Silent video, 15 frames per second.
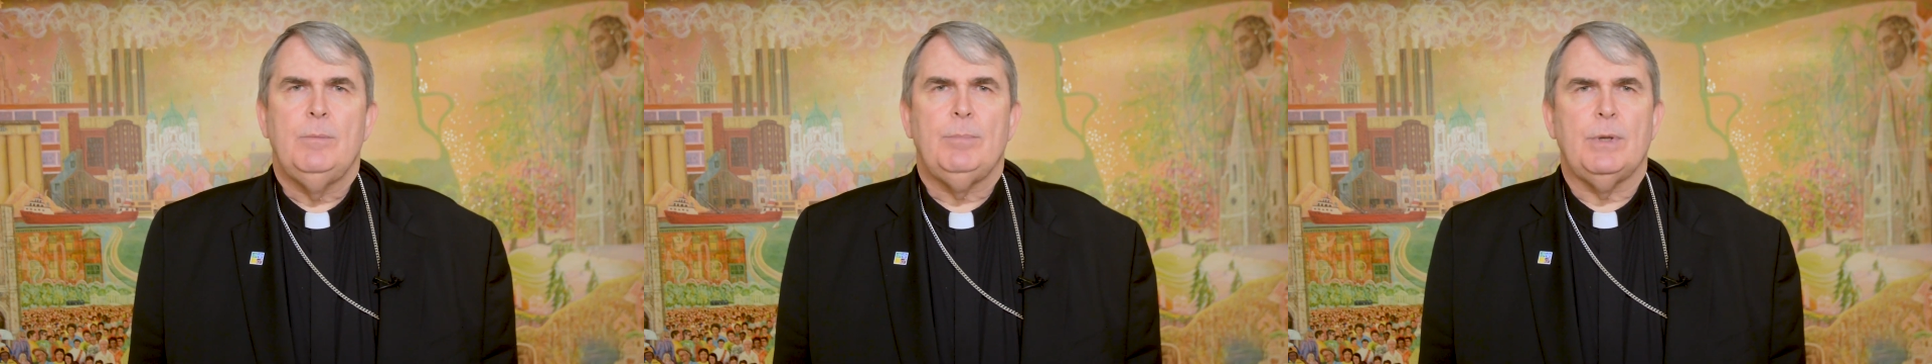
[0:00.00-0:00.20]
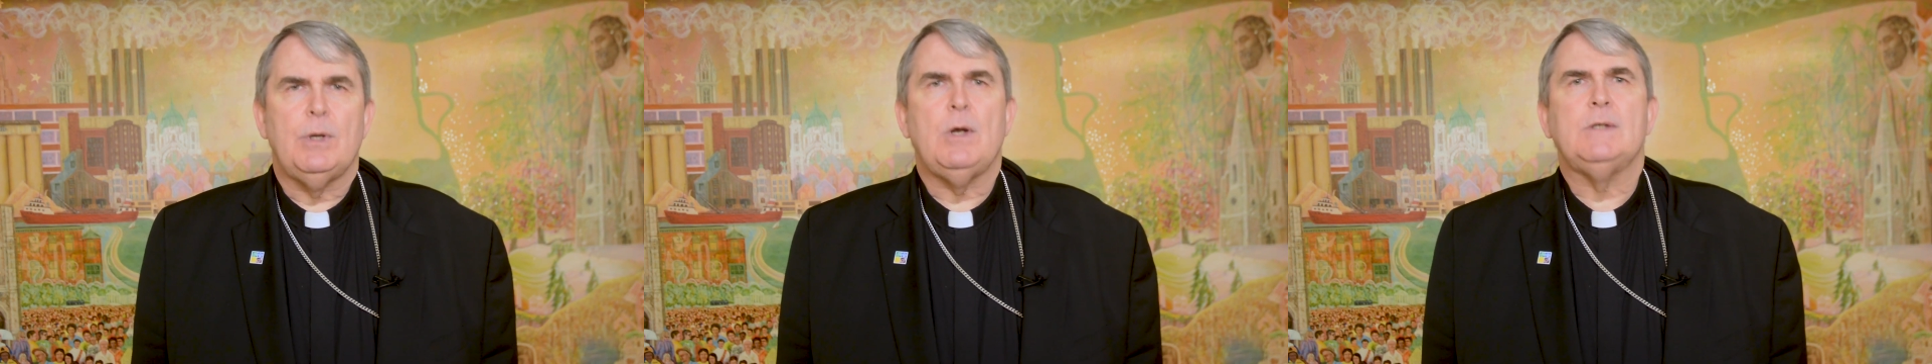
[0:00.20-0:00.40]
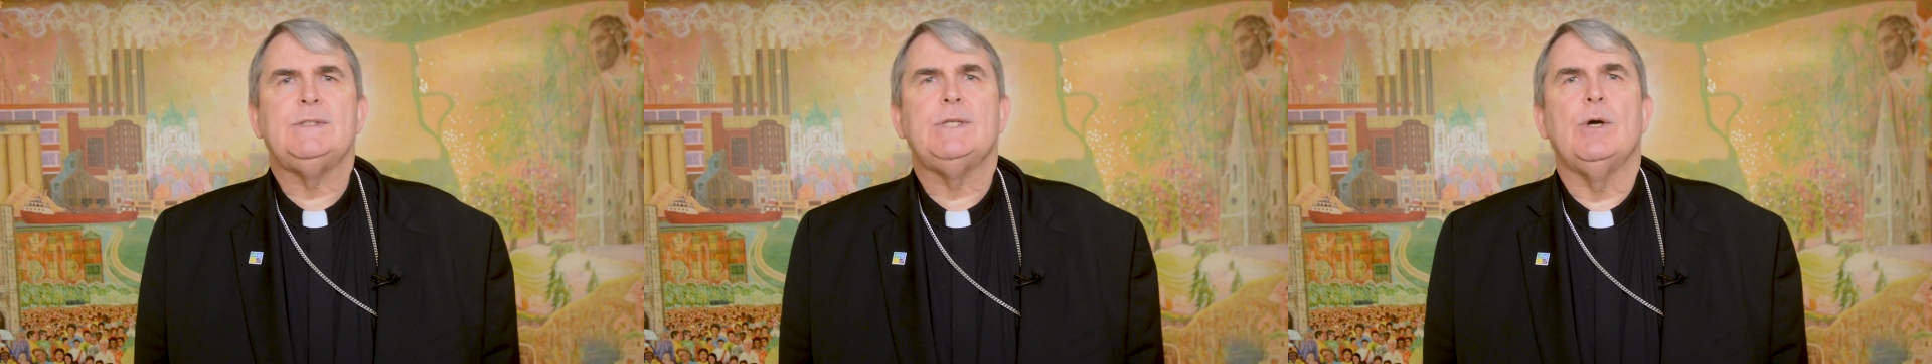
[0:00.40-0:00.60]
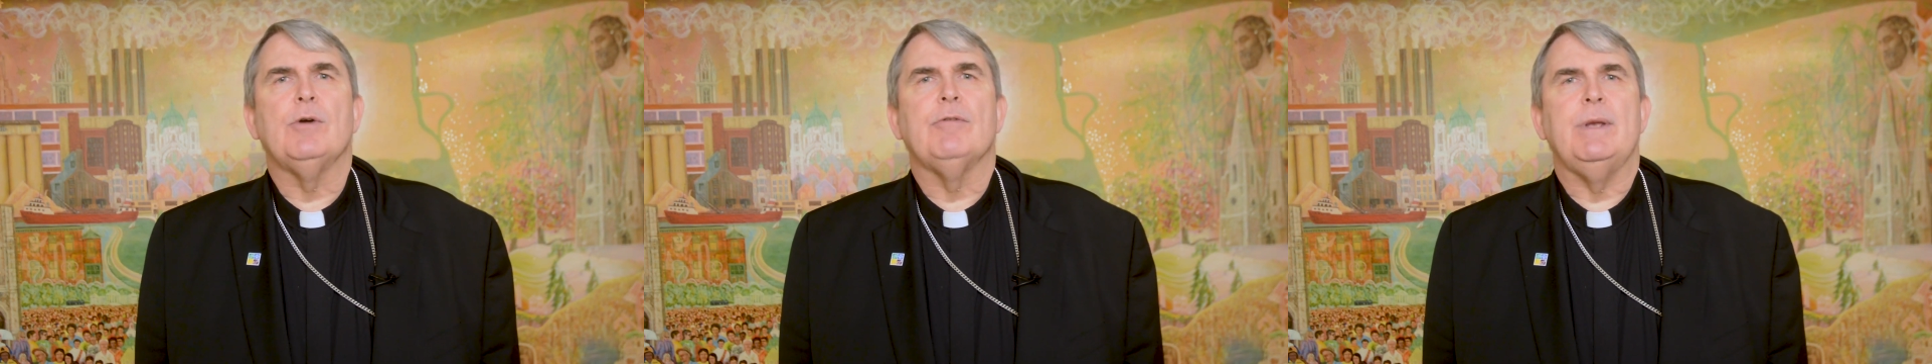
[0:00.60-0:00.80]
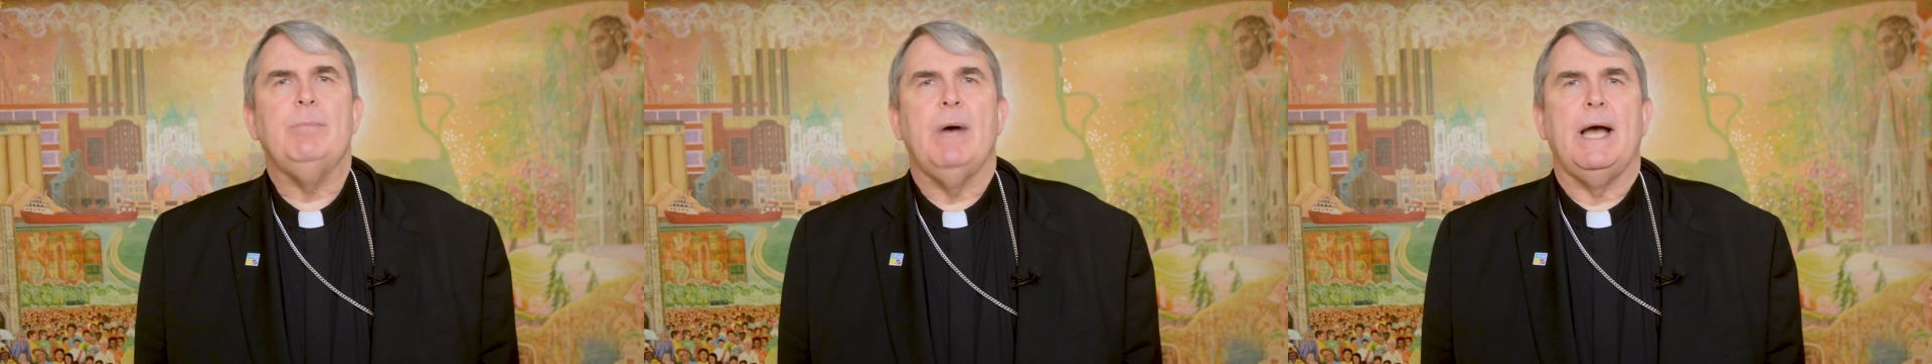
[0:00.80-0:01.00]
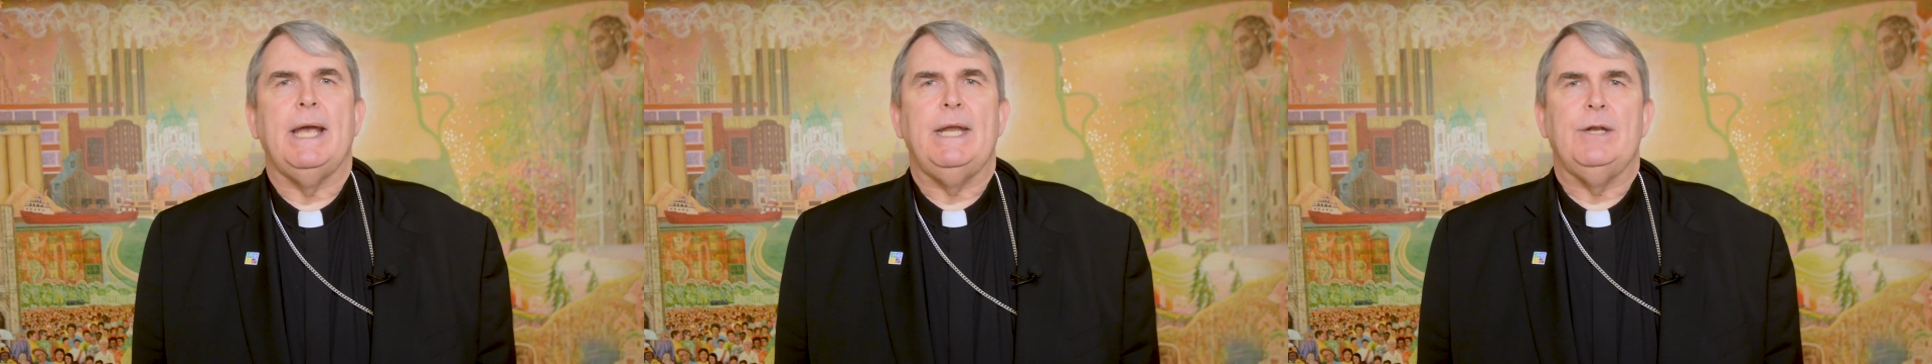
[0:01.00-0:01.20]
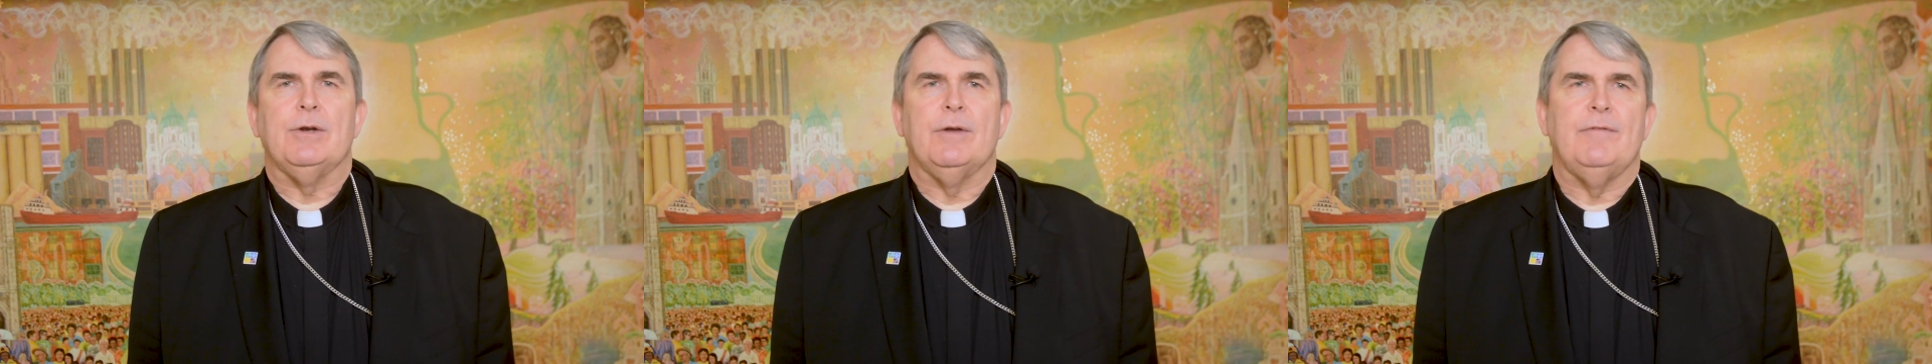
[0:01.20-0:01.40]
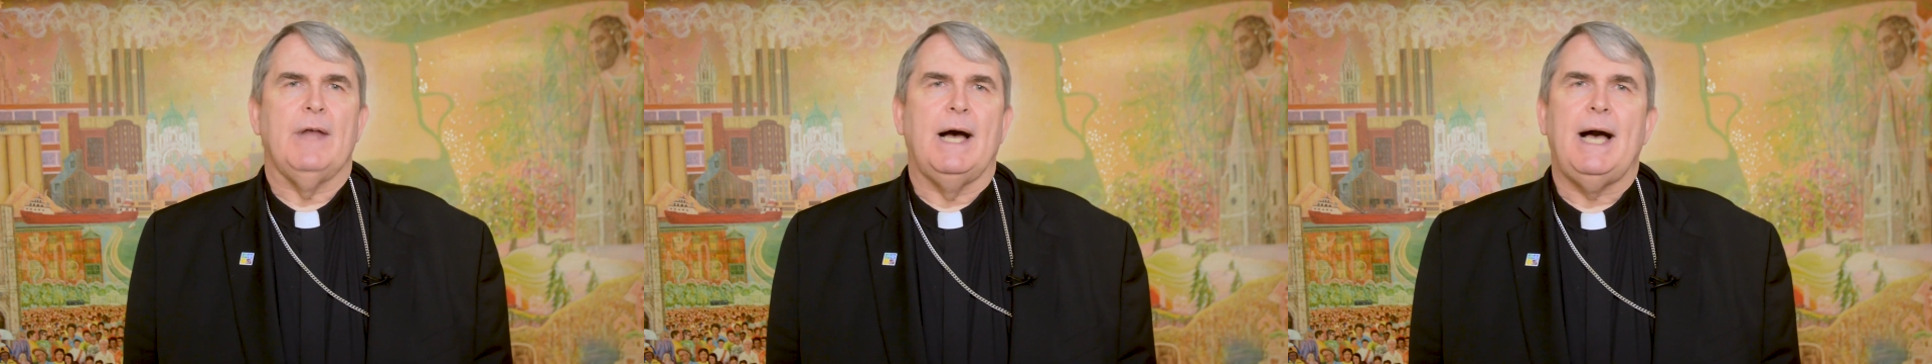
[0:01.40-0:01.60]
but also a reminder
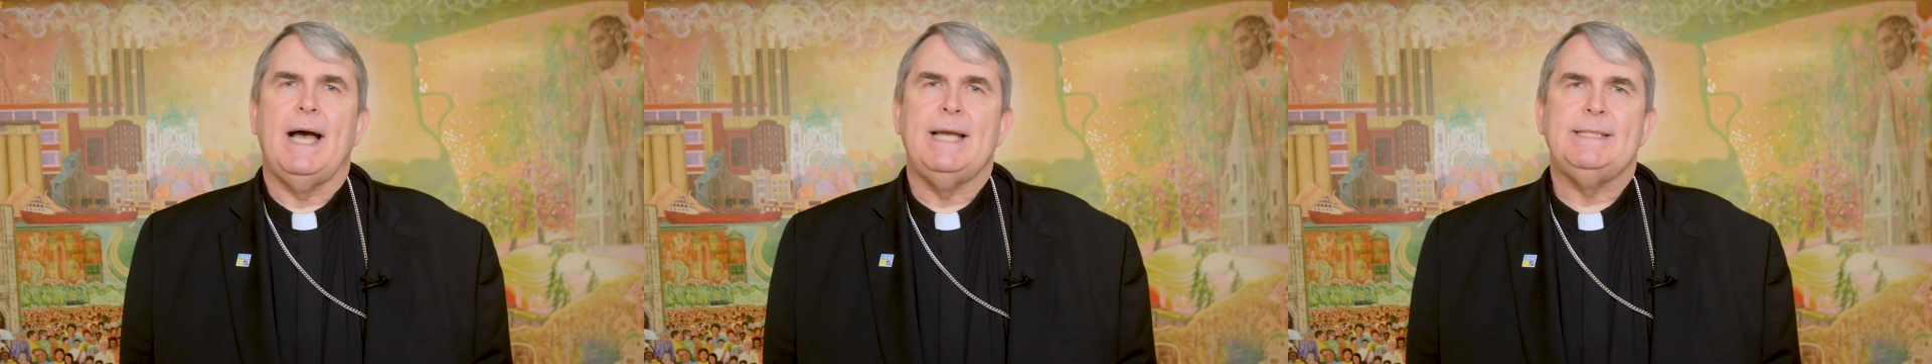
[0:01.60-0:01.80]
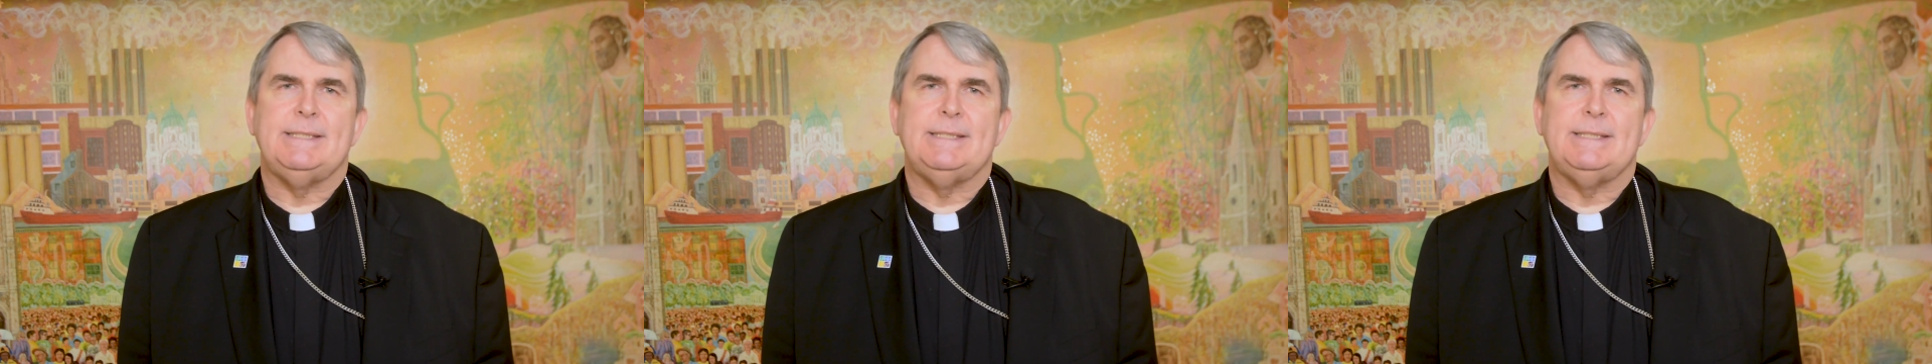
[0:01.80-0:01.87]
of the high